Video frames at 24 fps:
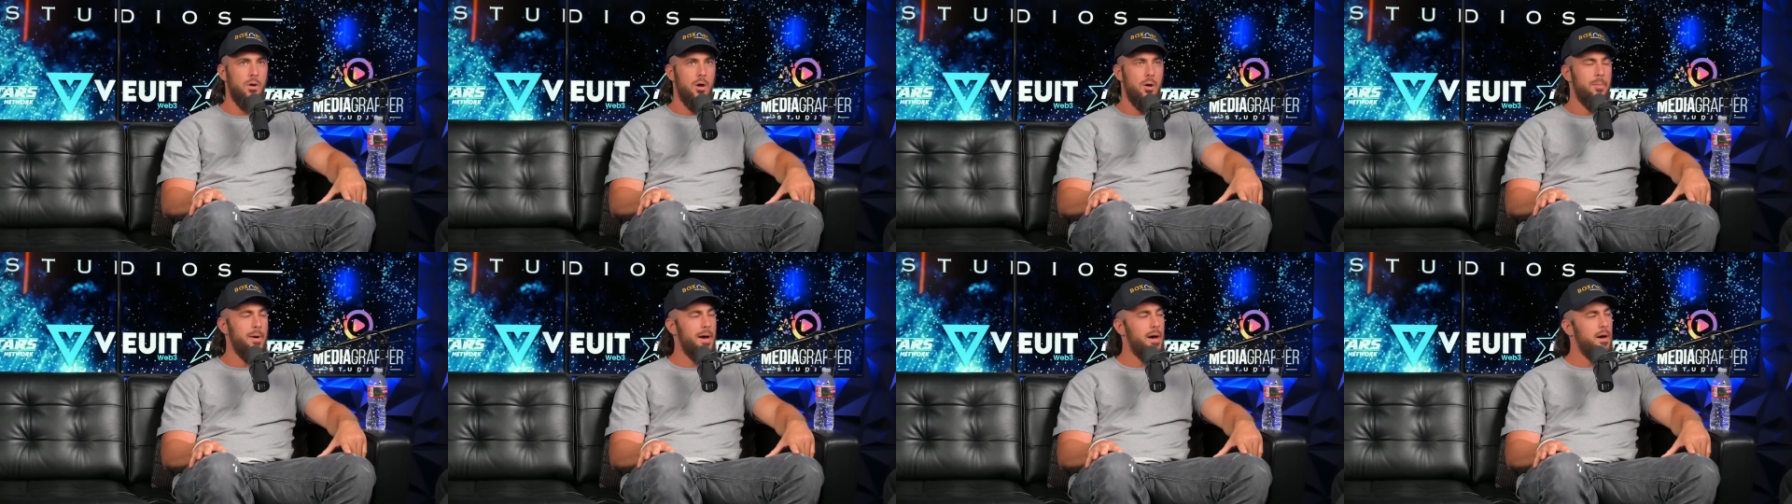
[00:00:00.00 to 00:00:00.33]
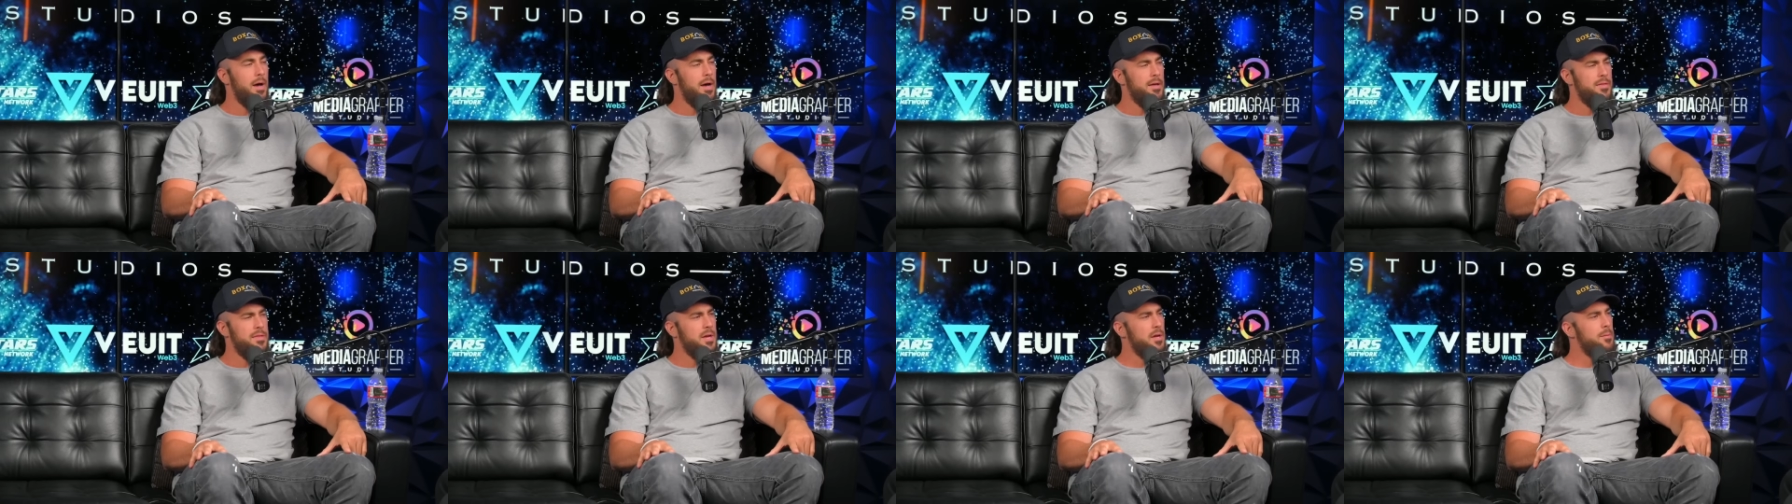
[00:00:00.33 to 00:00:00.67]

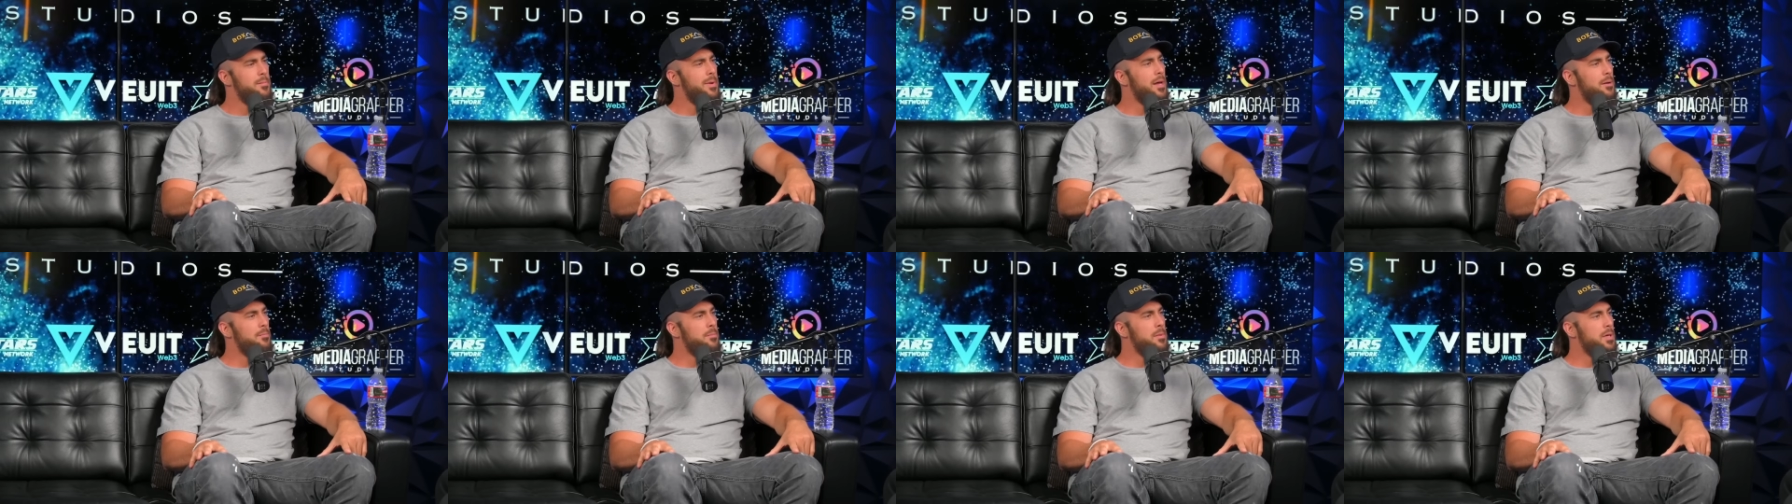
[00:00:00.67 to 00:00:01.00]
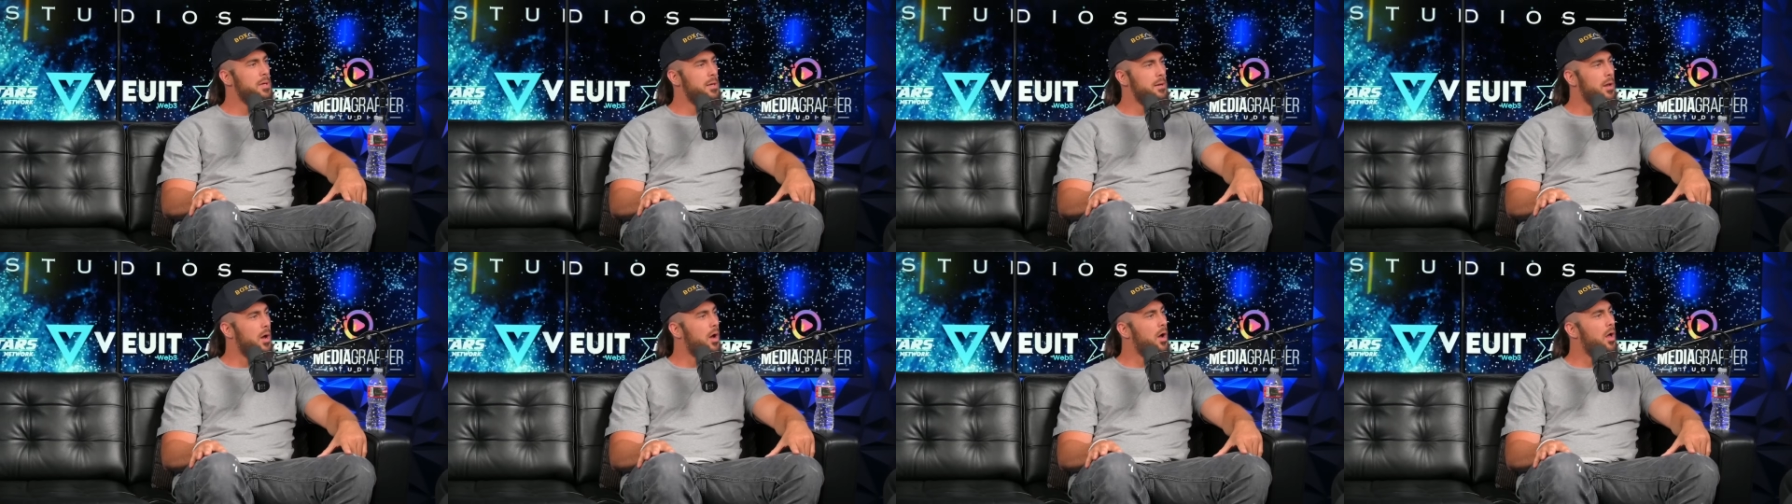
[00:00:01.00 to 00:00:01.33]
About, I think about a
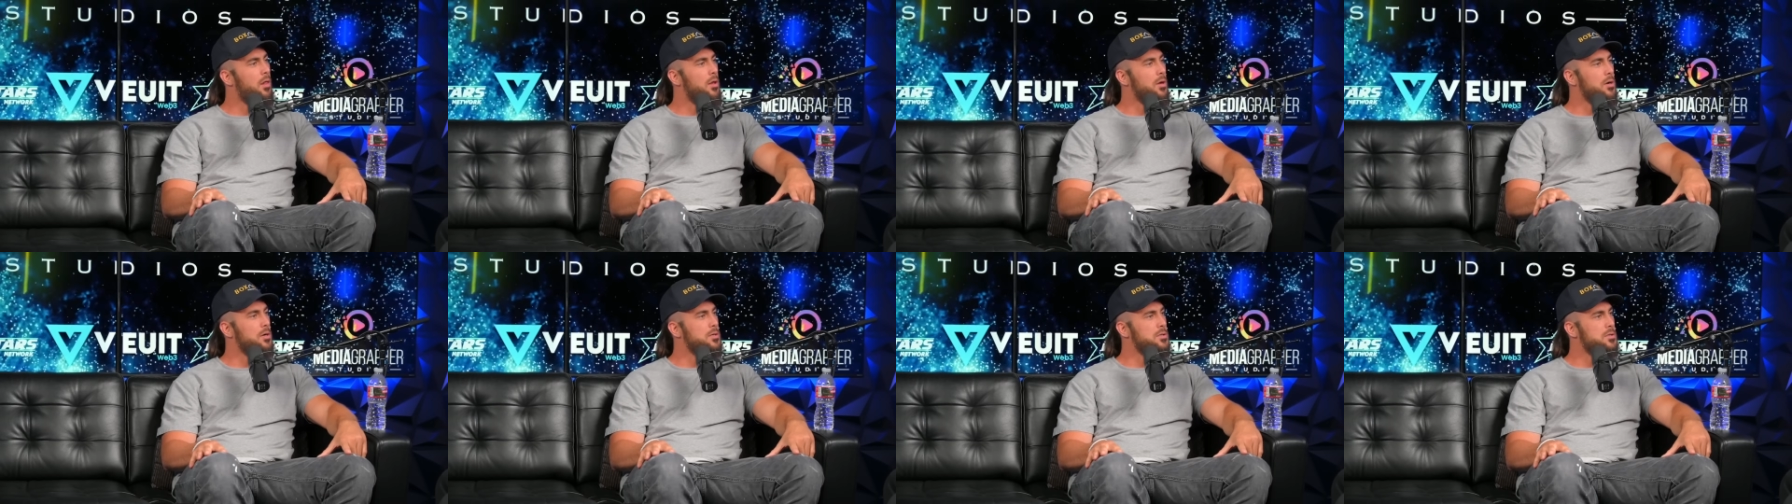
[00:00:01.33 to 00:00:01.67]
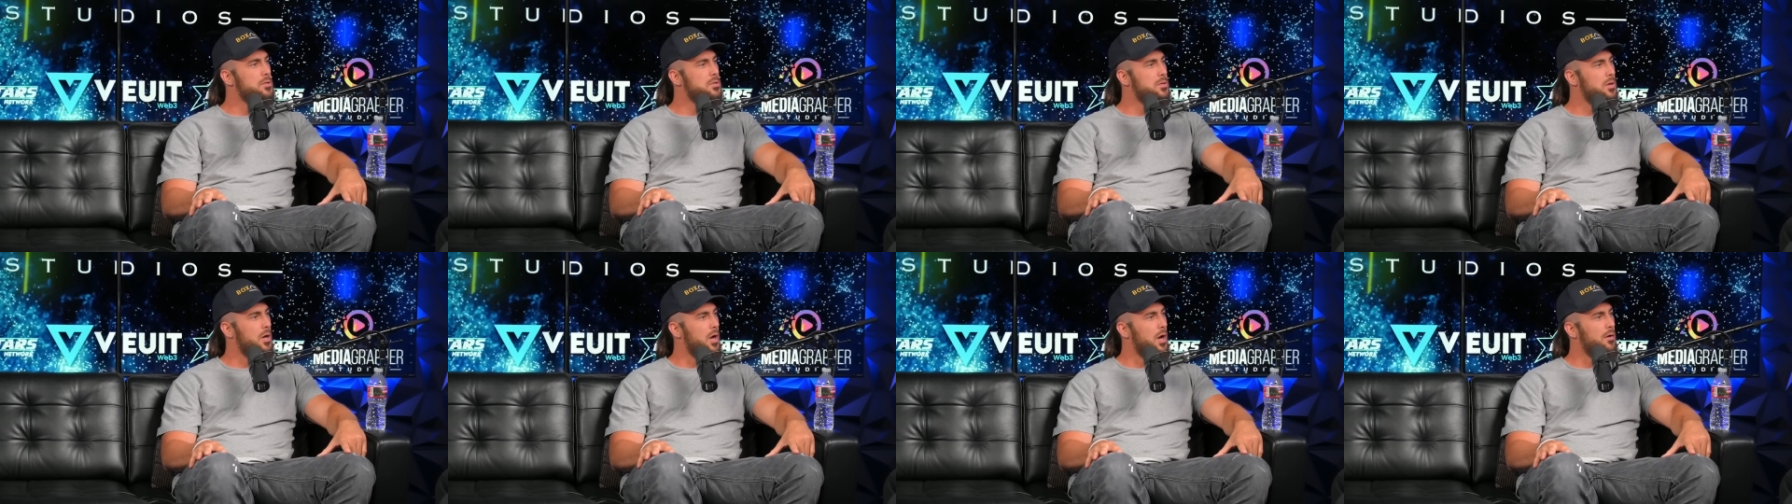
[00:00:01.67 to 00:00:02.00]
million
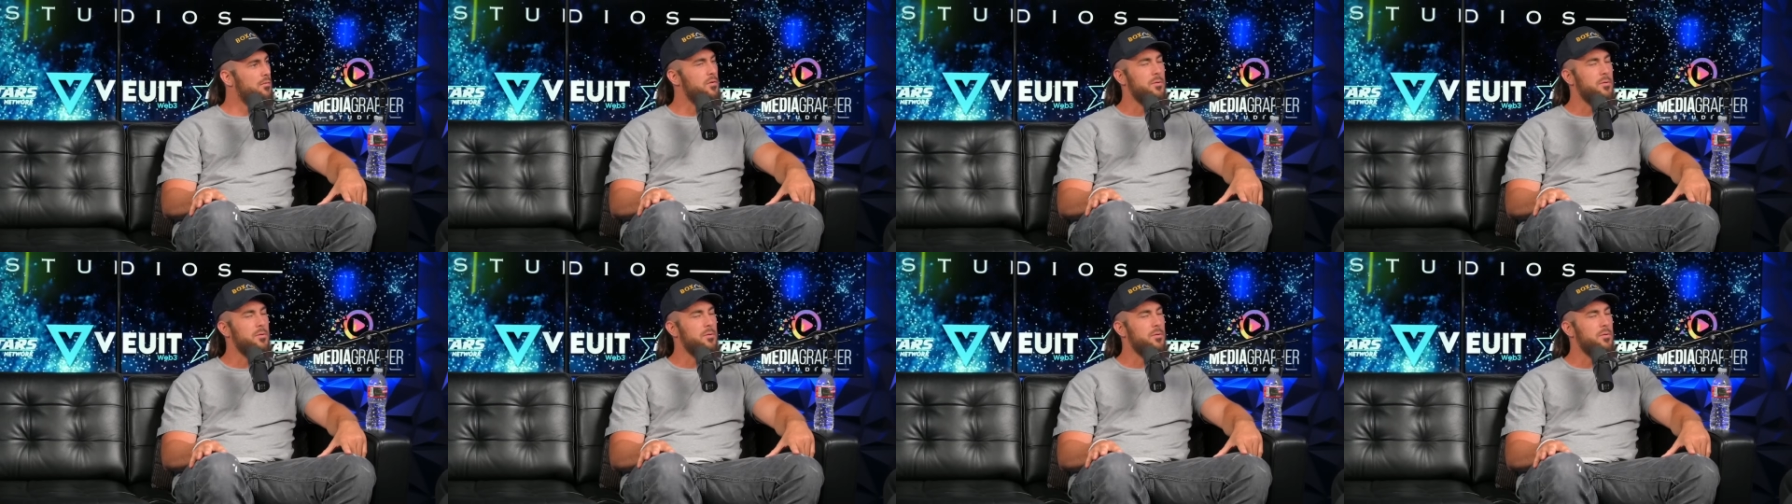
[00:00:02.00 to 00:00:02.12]
dollars uh,